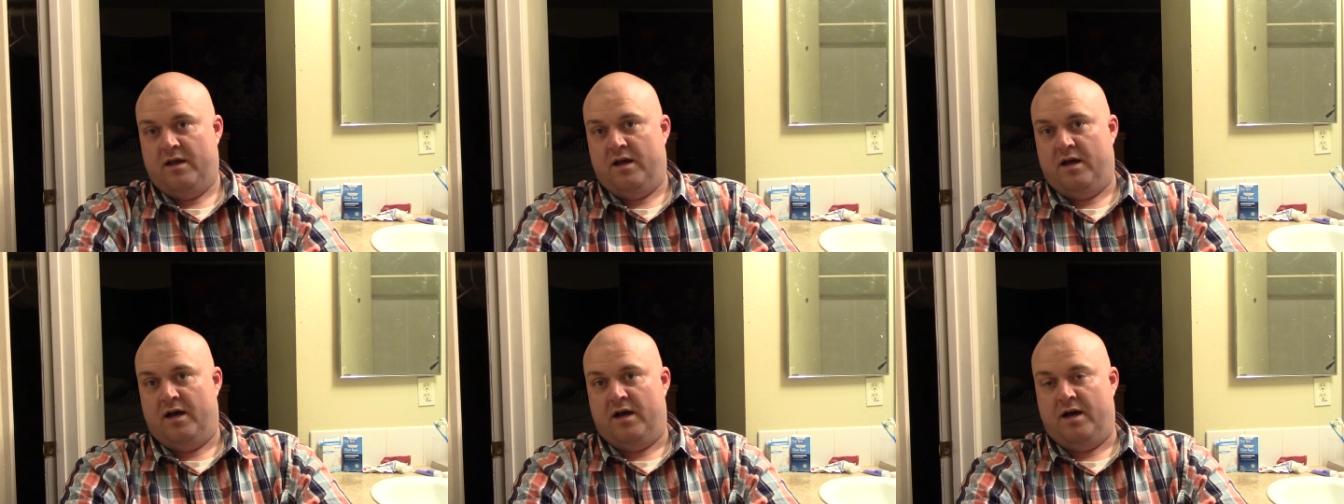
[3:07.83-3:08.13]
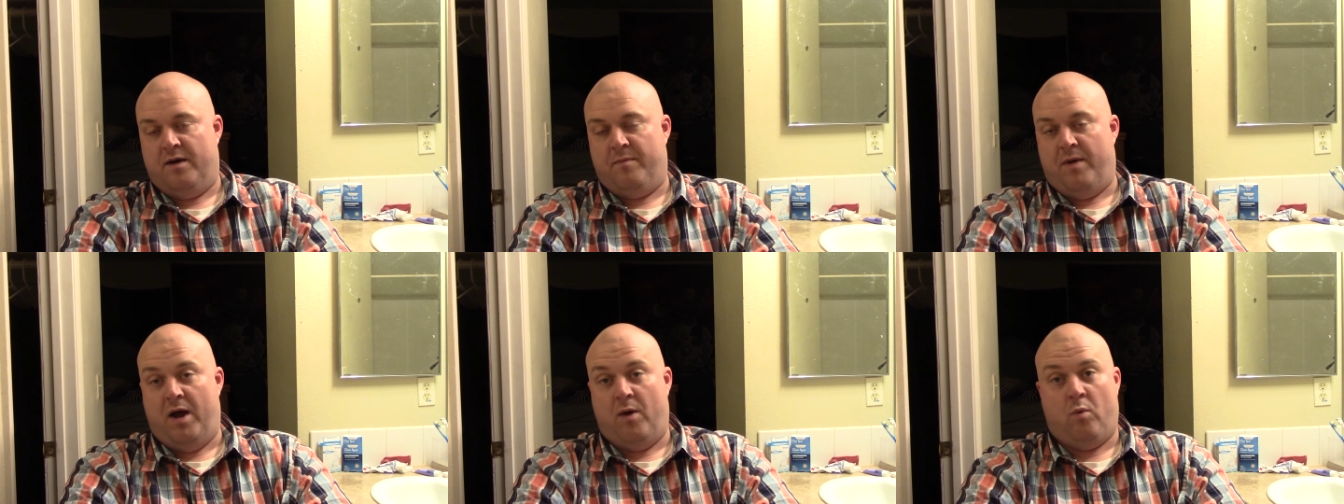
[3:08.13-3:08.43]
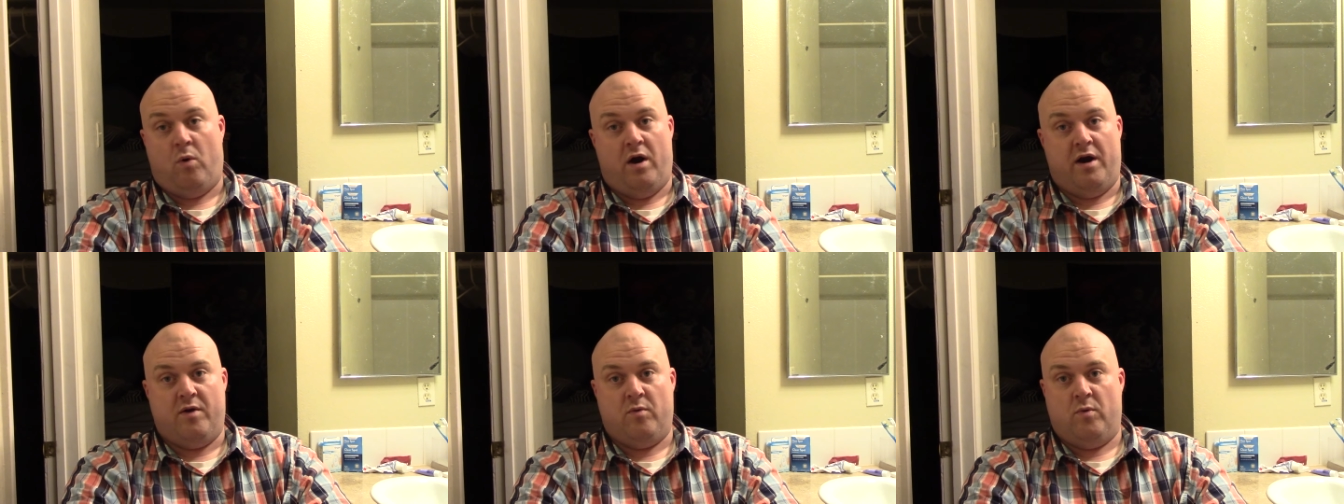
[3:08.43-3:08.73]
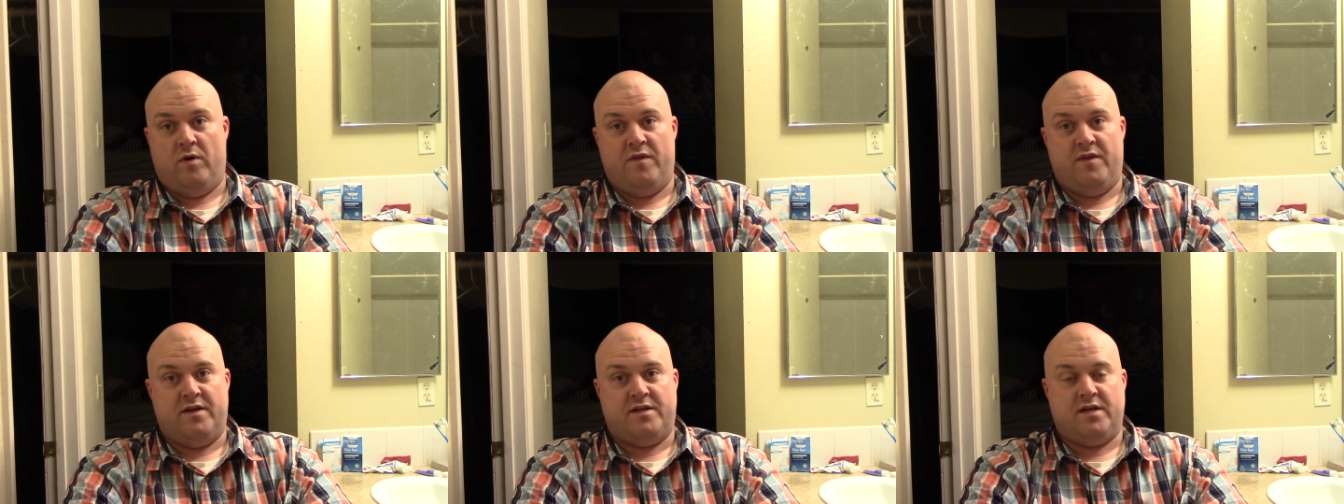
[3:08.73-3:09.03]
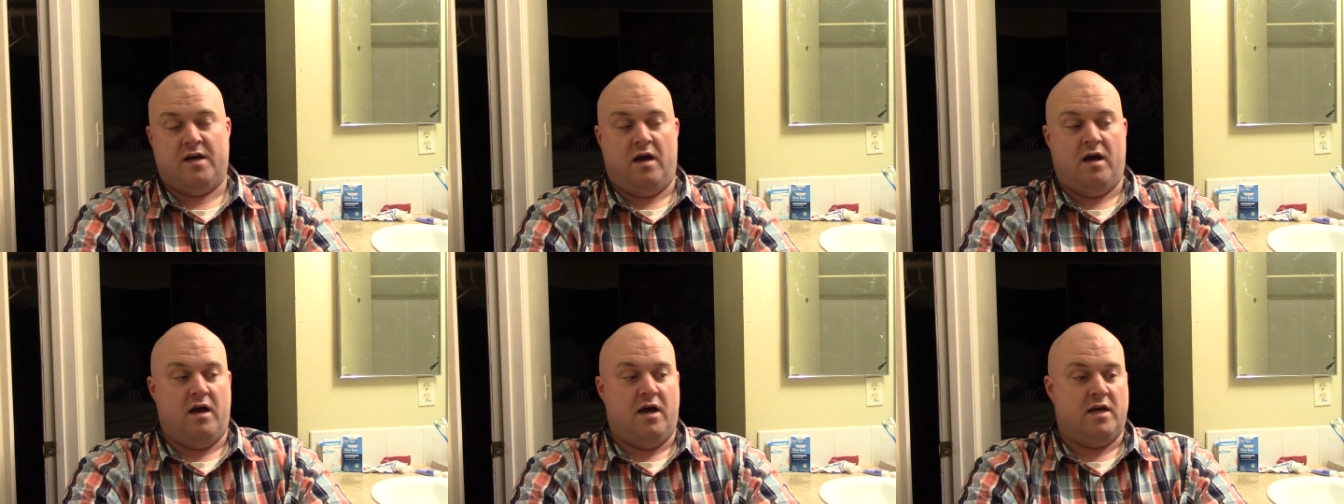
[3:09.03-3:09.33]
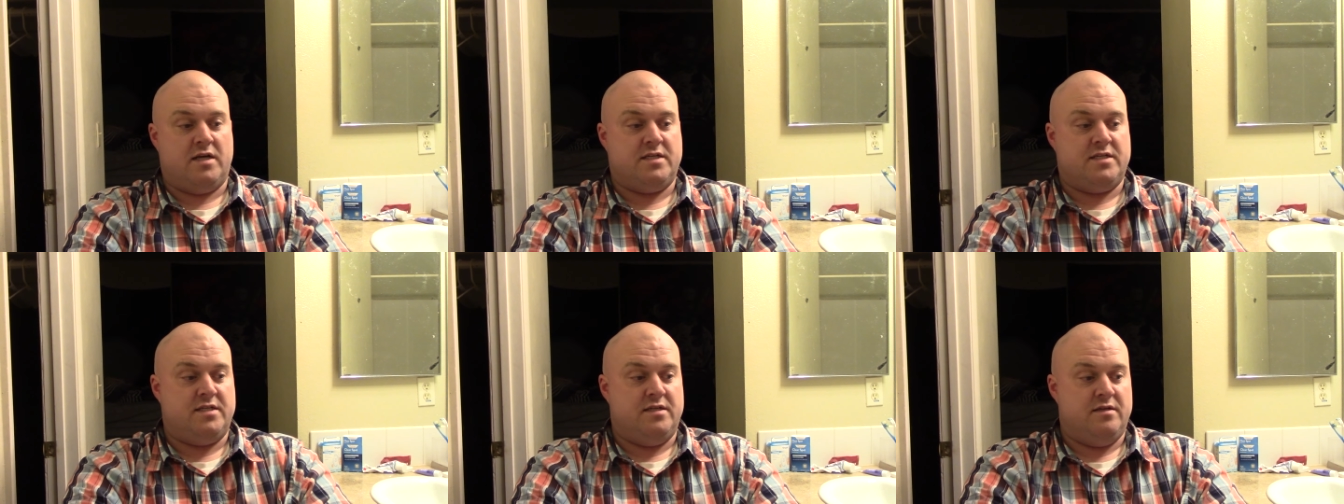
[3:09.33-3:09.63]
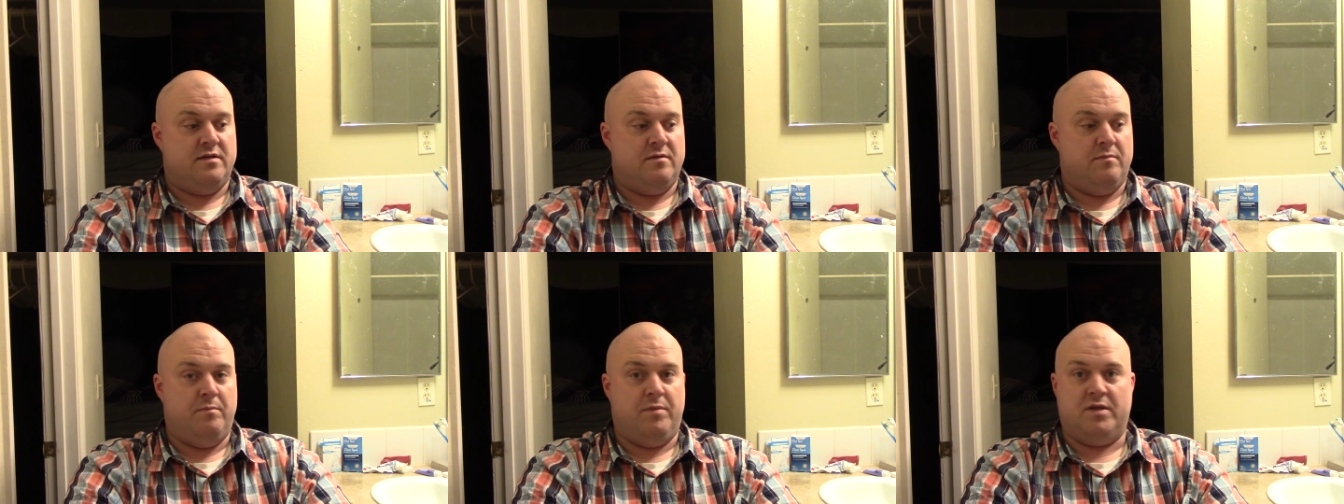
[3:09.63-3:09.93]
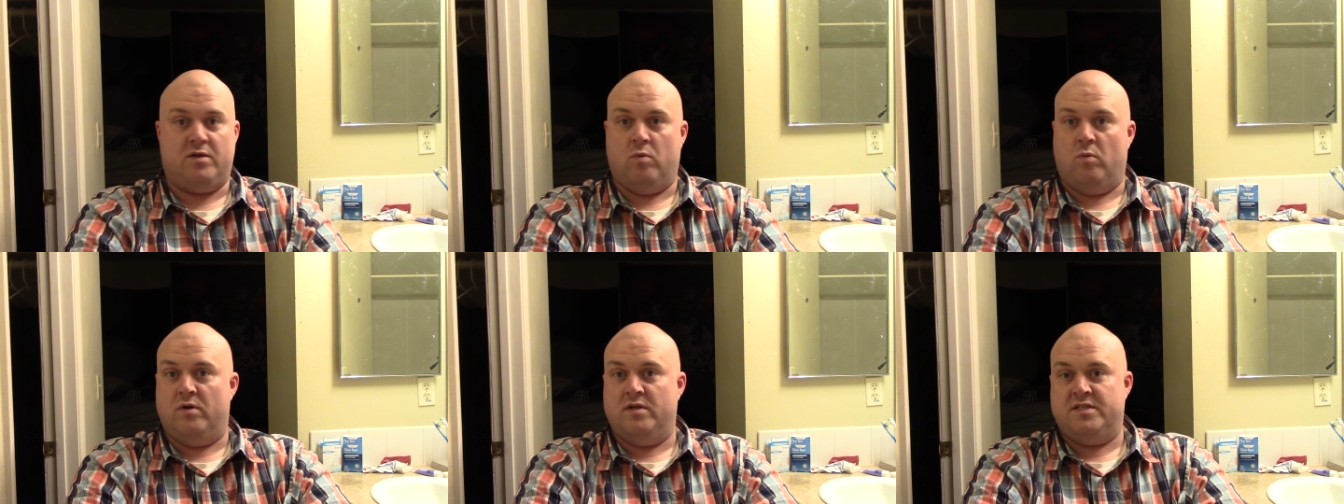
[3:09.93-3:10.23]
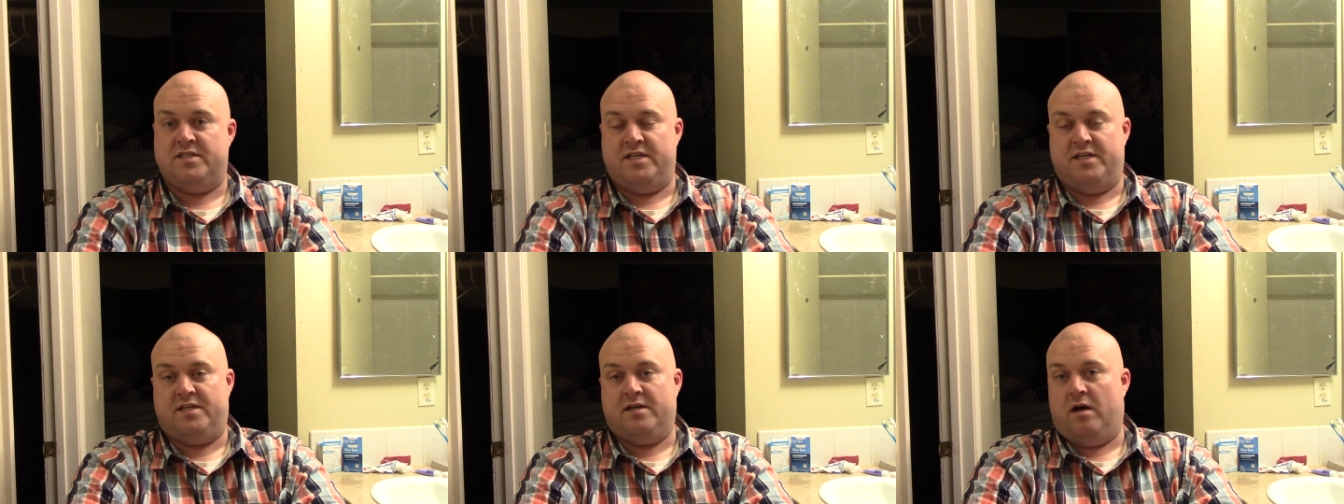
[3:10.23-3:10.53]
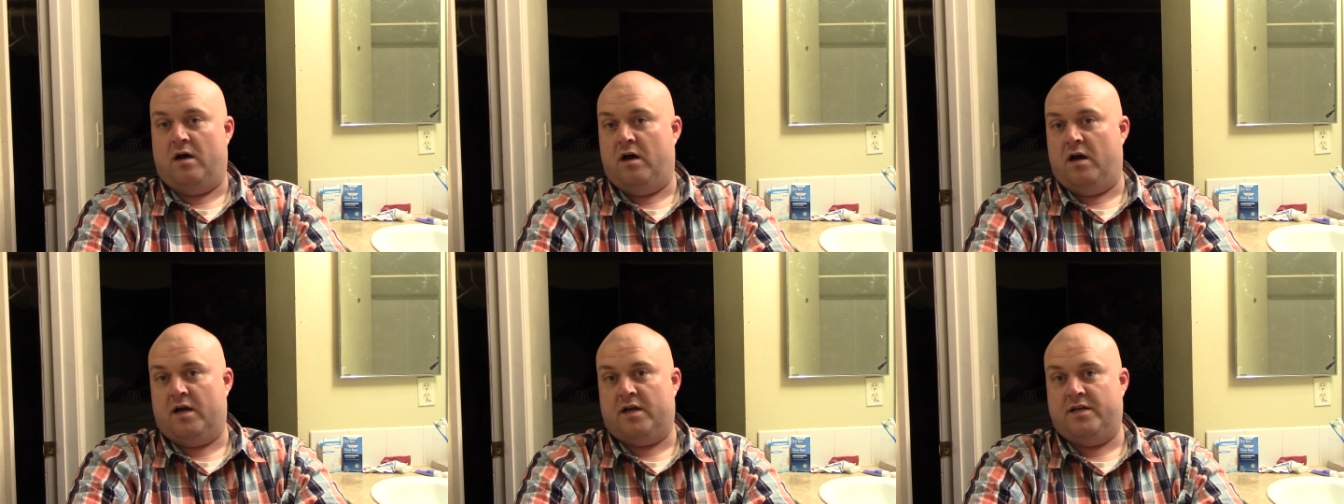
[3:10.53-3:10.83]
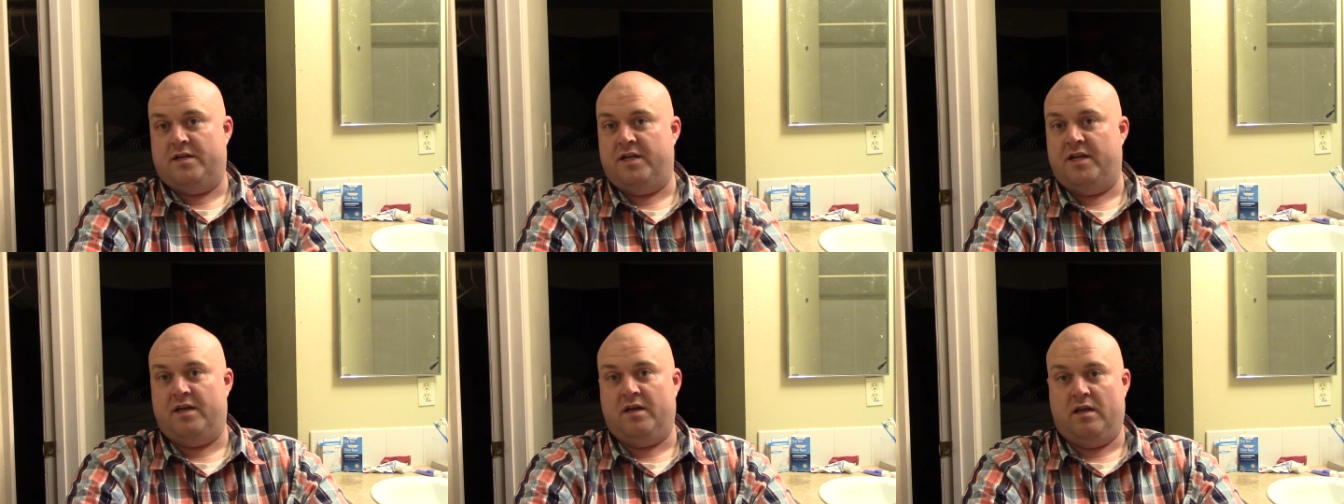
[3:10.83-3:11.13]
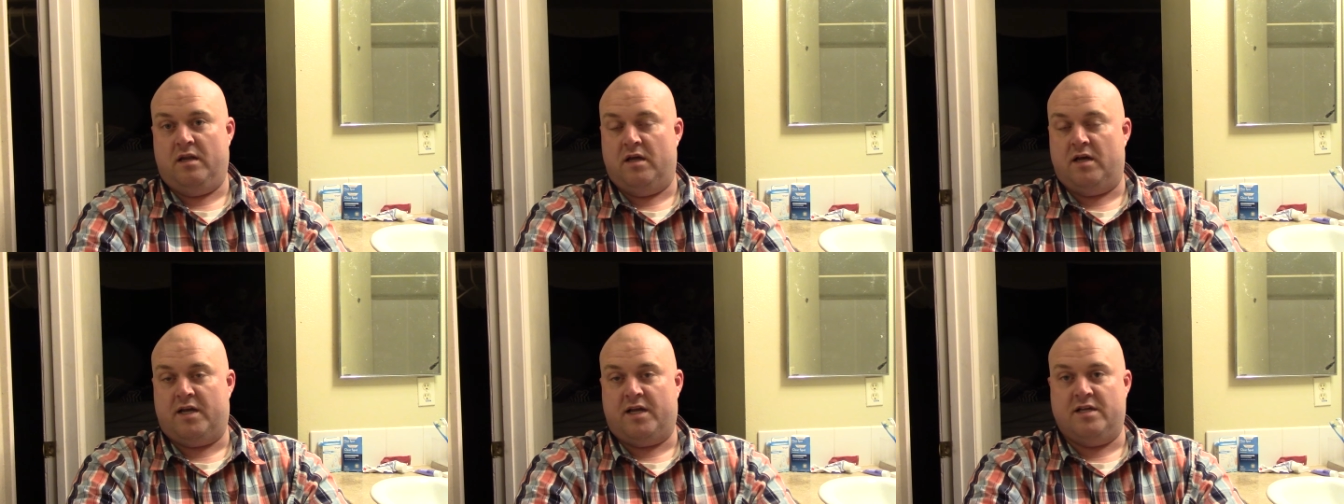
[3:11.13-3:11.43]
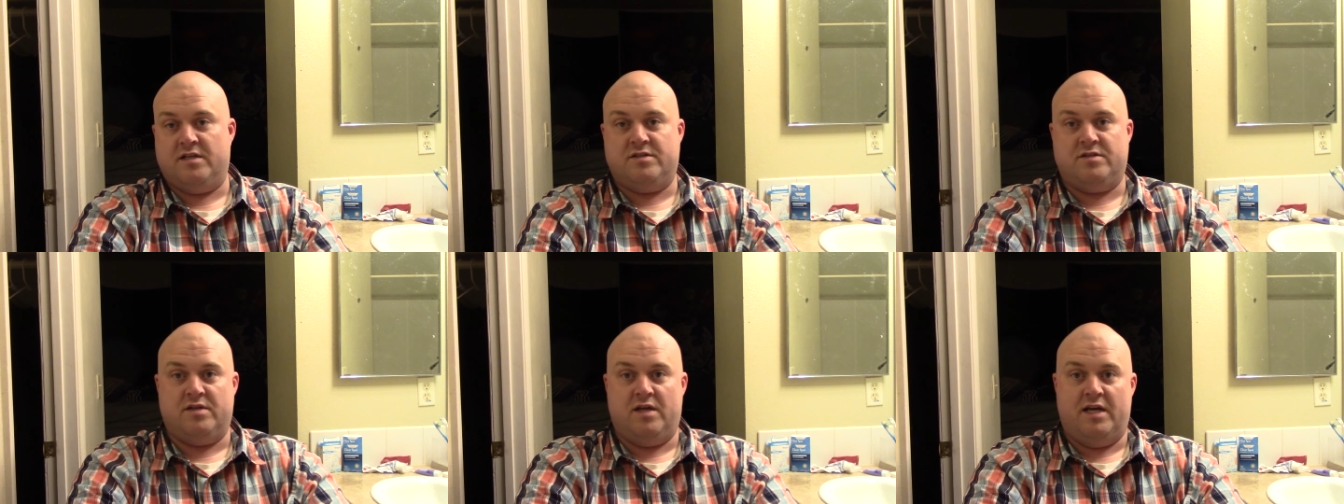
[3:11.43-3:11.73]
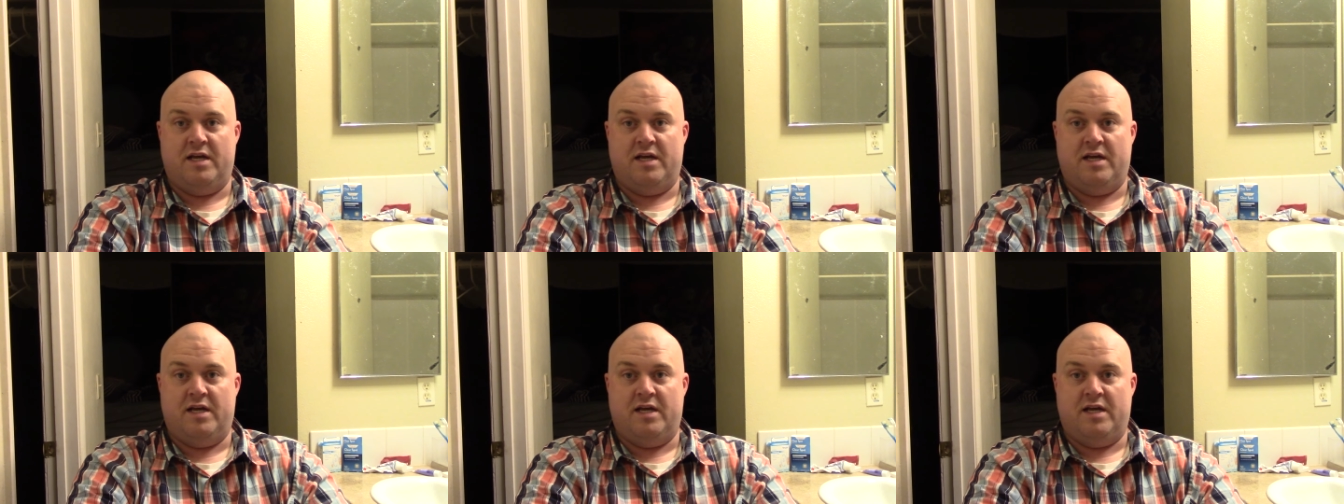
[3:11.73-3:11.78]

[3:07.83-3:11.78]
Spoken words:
I wanted one that talks, but the ones that talk didn't look as